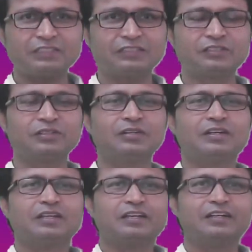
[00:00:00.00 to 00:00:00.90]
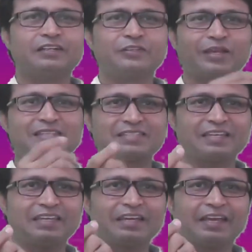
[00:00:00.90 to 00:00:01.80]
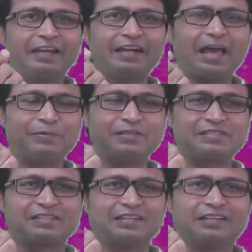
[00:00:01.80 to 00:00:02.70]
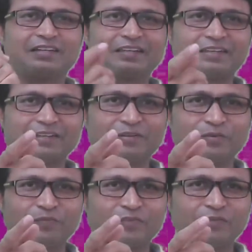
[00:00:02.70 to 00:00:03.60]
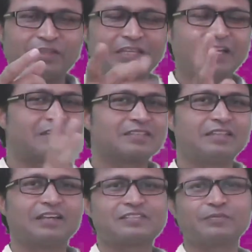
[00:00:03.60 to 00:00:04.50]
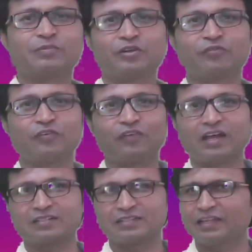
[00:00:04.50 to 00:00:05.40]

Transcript: So you can say it happens when there are some beautiful flowers.